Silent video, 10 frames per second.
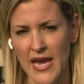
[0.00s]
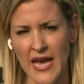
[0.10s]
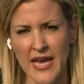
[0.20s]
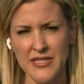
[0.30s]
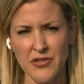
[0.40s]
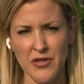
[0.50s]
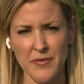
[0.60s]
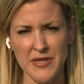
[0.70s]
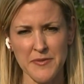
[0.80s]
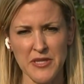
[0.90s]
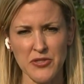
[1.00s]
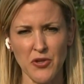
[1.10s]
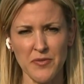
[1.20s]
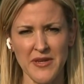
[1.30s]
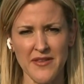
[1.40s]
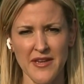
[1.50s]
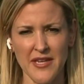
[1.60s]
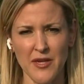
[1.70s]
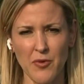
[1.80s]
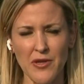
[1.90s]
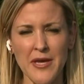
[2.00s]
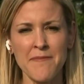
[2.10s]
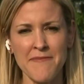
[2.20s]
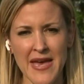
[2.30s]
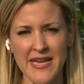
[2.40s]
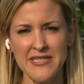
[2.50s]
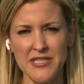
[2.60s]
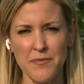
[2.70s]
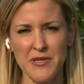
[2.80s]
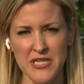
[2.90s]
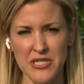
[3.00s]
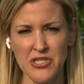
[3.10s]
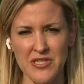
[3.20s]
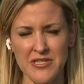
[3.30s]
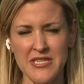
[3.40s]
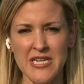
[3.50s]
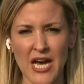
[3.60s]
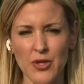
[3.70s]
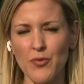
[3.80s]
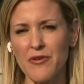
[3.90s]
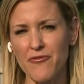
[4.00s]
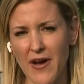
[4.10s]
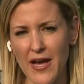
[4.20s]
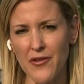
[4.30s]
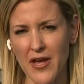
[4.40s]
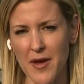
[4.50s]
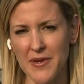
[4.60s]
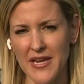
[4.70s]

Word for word: And Tony Buzbee told me that he will amend the petitions, not refile them.